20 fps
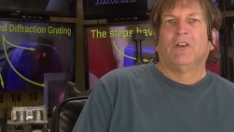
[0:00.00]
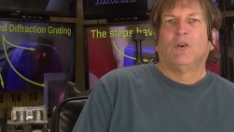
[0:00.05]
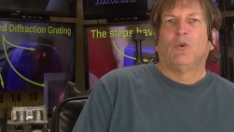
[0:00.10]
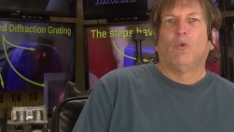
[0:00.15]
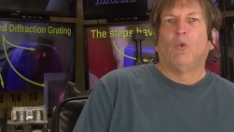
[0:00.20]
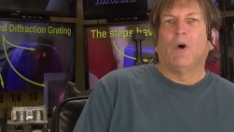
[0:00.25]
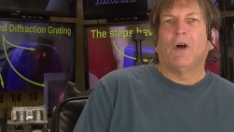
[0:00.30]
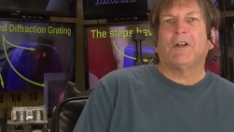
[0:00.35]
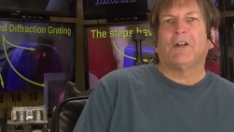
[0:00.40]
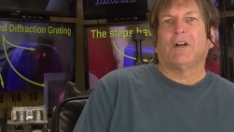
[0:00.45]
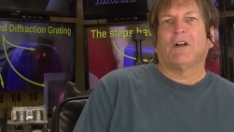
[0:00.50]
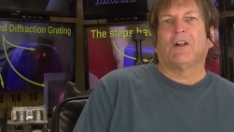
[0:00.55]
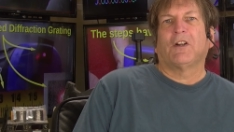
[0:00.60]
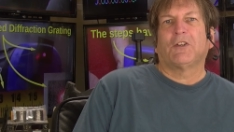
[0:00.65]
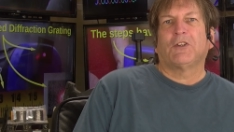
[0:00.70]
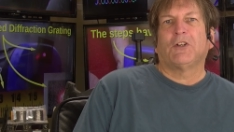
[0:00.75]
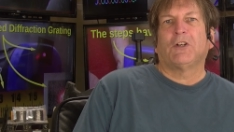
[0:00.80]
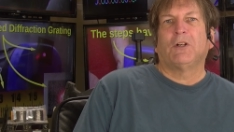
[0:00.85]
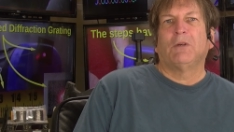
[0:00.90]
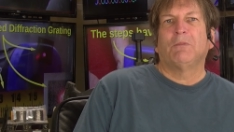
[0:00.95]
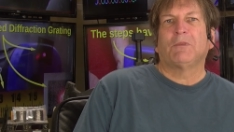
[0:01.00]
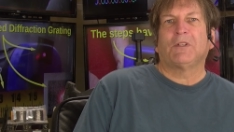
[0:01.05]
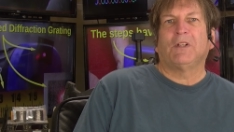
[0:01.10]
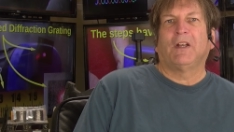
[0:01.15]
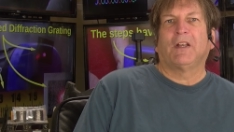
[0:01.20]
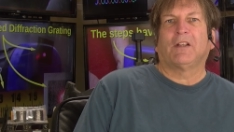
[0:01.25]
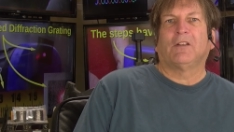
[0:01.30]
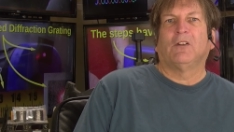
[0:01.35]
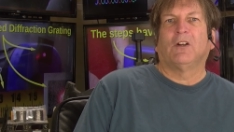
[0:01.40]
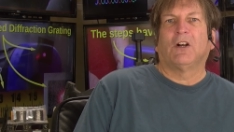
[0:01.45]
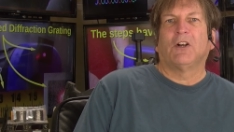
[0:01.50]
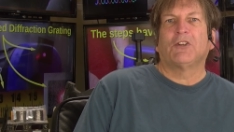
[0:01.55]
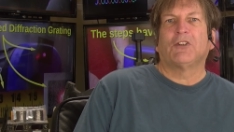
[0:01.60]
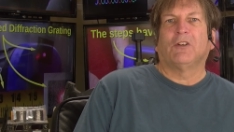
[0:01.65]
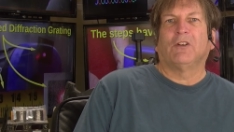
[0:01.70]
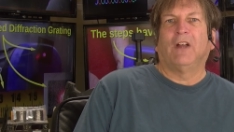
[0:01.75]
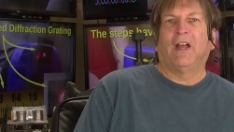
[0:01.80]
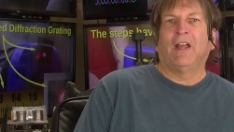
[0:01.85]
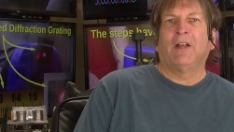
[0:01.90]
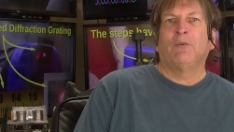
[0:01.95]
What are terms like large
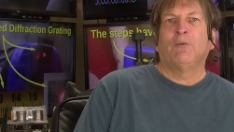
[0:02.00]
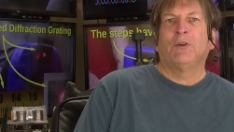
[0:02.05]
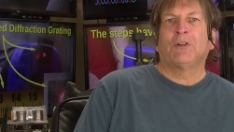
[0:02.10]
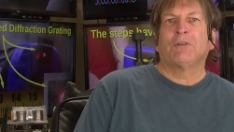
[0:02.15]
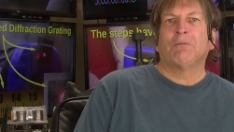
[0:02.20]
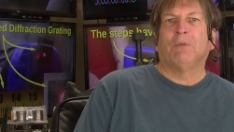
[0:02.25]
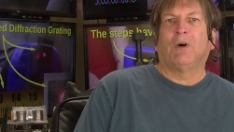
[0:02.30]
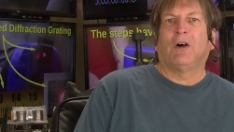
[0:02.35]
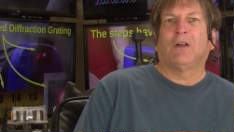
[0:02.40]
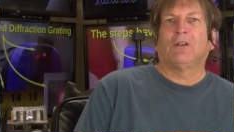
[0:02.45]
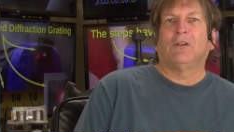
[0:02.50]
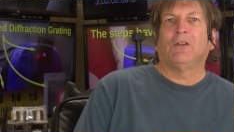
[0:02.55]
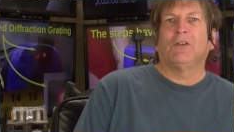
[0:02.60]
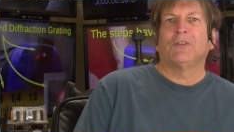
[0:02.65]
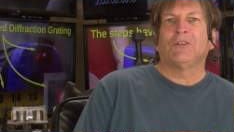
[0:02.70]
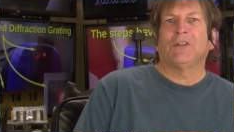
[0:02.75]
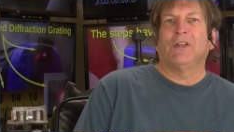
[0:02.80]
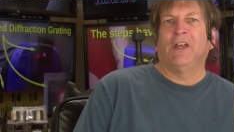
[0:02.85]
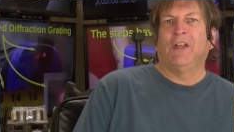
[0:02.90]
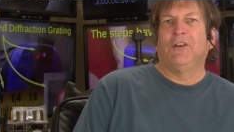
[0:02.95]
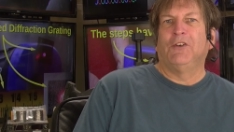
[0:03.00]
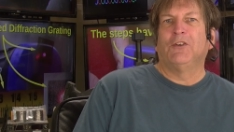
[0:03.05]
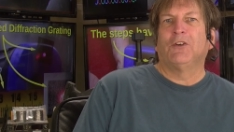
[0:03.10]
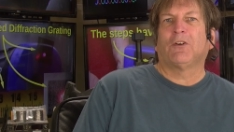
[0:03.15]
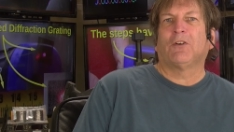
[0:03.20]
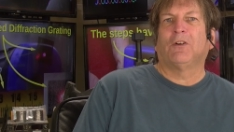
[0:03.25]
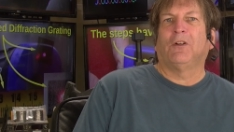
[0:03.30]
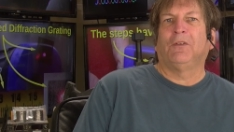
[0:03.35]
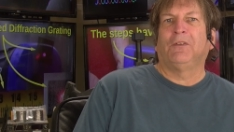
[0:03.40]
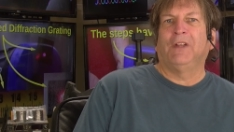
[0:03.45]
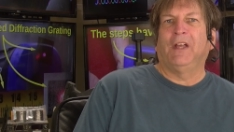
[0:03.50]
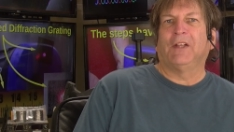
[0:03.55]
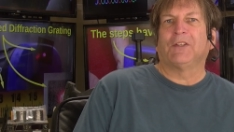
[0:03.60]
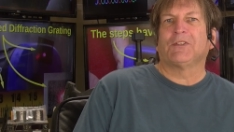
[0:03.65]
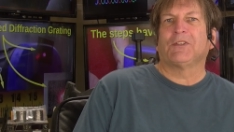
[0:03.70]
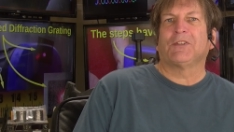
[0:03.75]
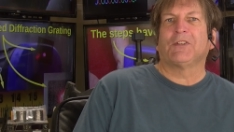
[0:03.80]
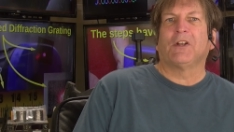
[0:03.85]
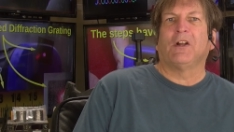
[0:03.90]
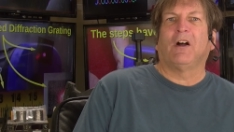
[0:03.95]
language models and neural
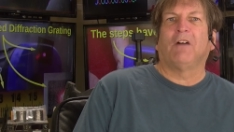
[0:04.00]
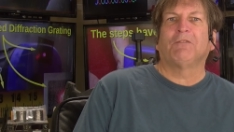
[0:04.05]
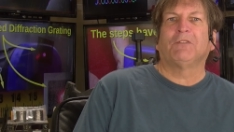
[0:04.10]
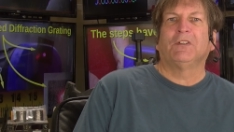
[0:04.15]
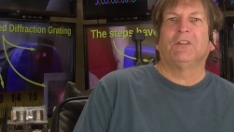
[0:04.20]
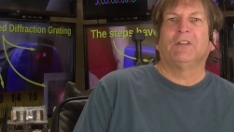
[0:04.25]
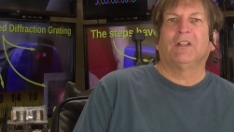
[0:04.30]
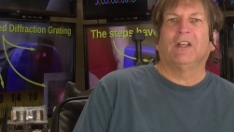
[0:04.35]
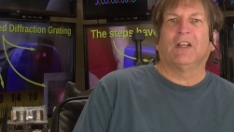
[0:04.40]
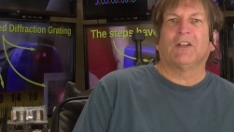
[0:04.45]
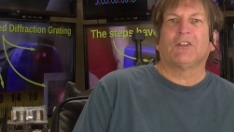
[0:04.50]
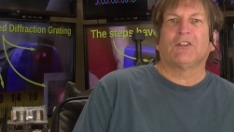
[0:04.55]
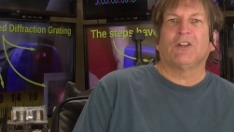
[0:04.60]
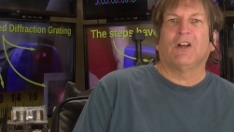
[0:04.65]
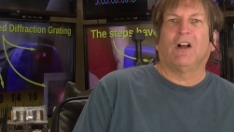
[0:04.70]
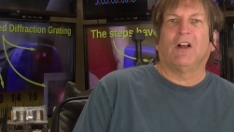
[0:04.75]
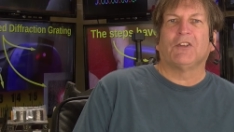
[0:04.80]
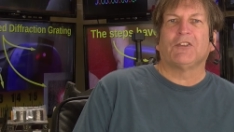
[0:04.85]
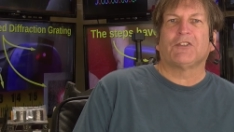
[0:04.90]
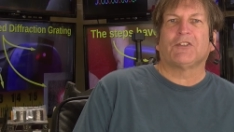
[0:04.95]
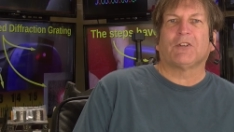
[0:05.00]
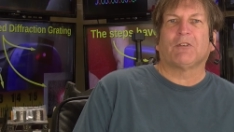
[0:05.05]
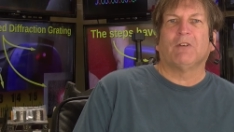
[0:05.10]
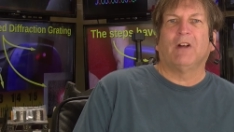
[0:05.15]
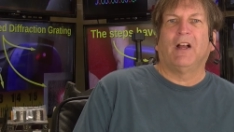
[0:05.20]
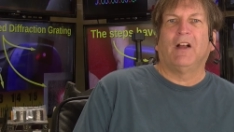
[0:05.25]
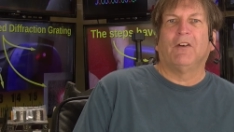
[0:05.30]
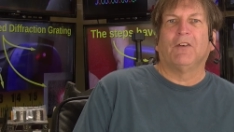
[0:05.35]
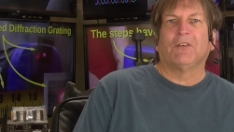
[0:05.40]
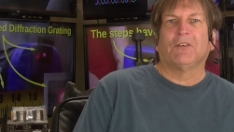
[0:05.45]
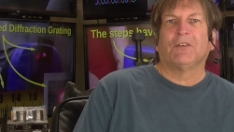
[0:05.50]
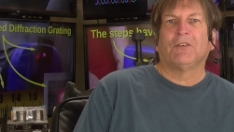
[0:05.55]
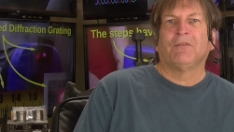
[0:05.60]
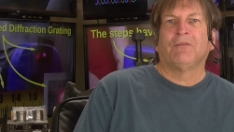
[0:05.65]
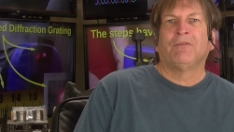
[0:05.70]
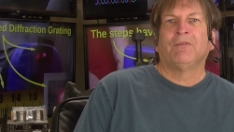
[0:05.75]
nets that often get tossed around?